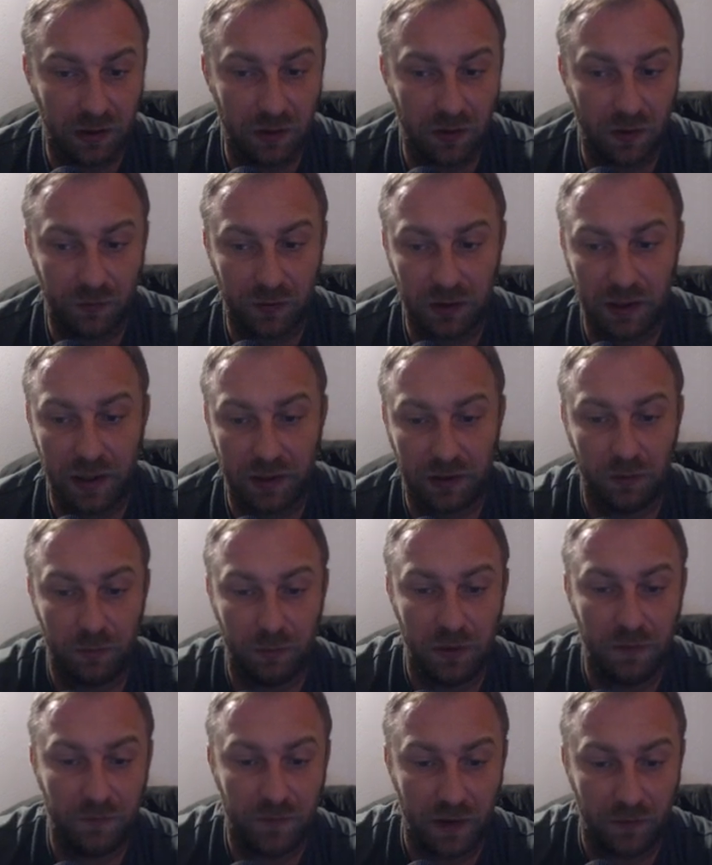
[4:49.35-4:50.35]
Here after knight on
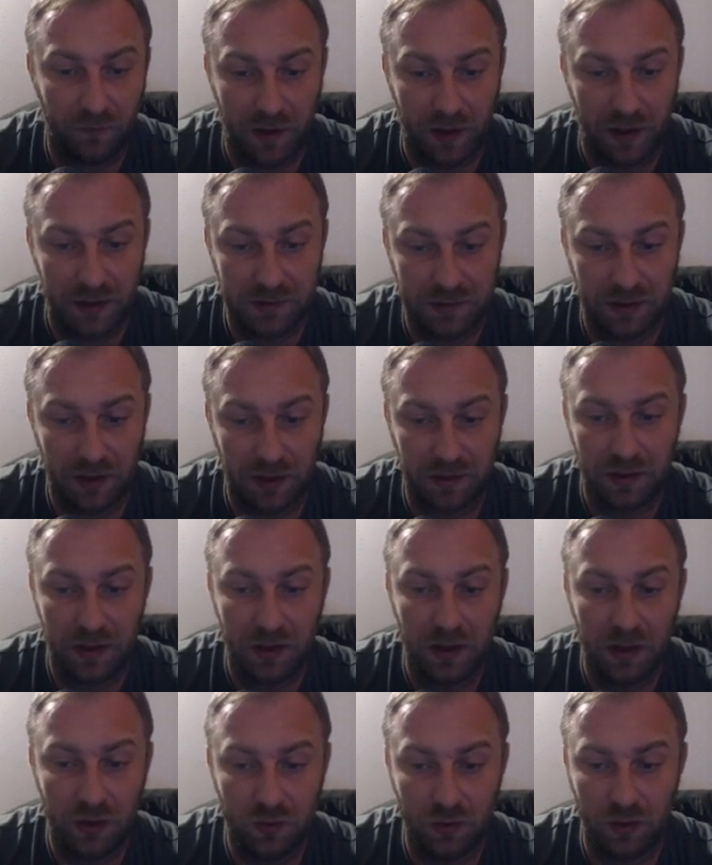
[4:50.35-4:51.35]
b5, as said,
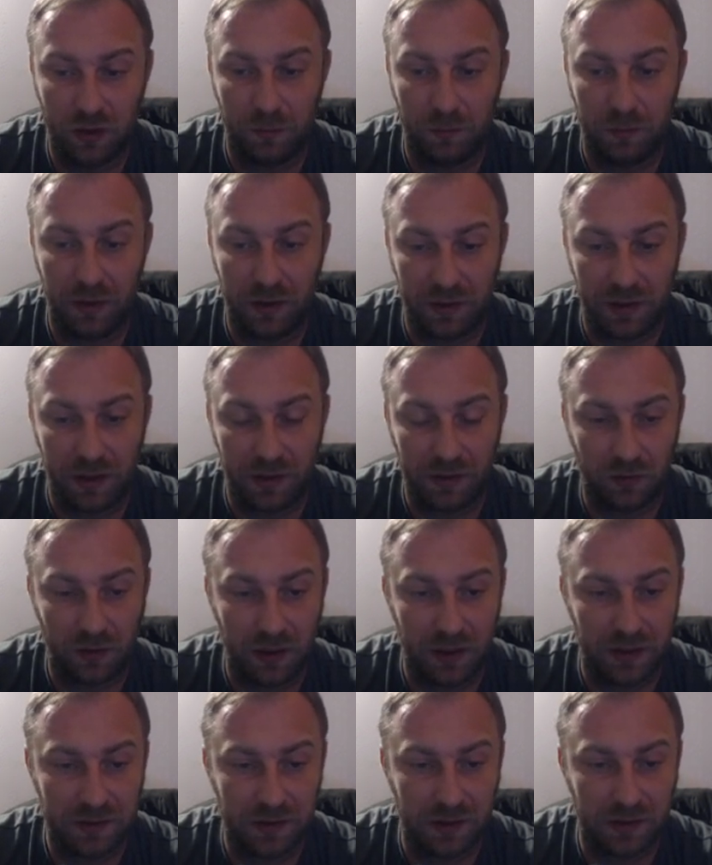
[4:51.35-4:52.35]
you can play knight
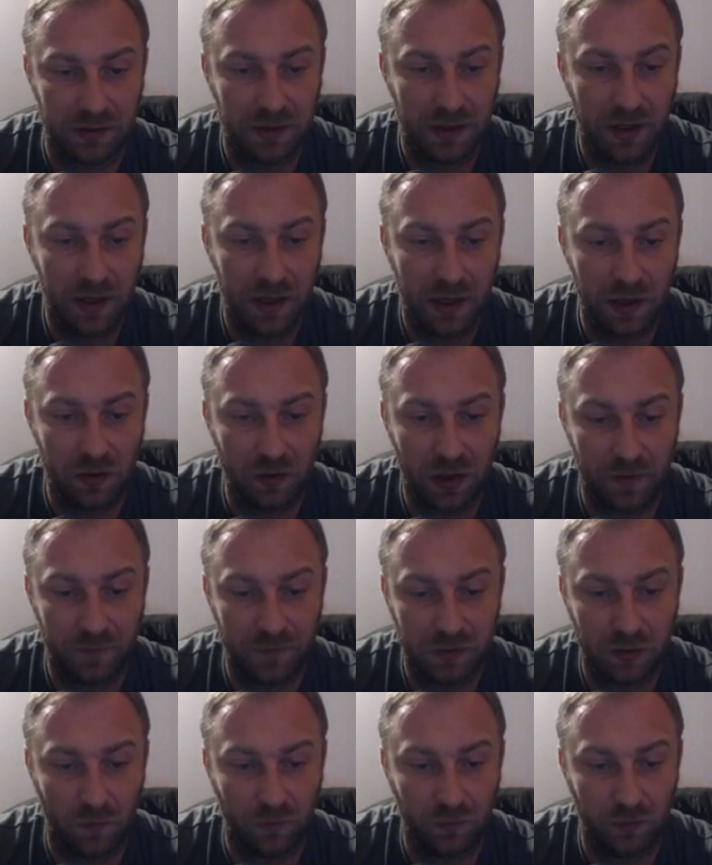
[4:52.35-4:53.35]
on a6, and you have
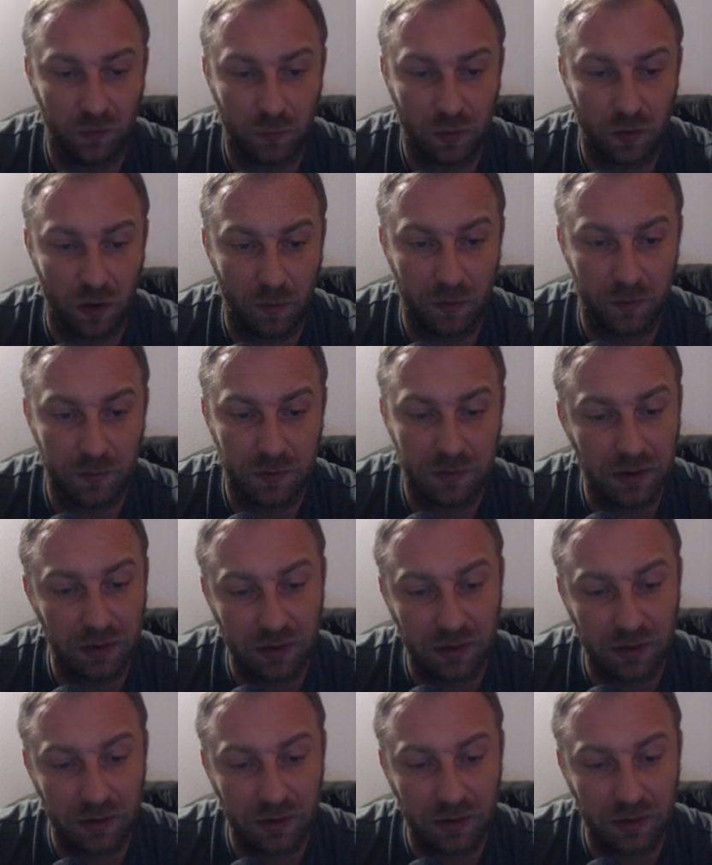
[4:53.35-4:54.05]
solved the problems.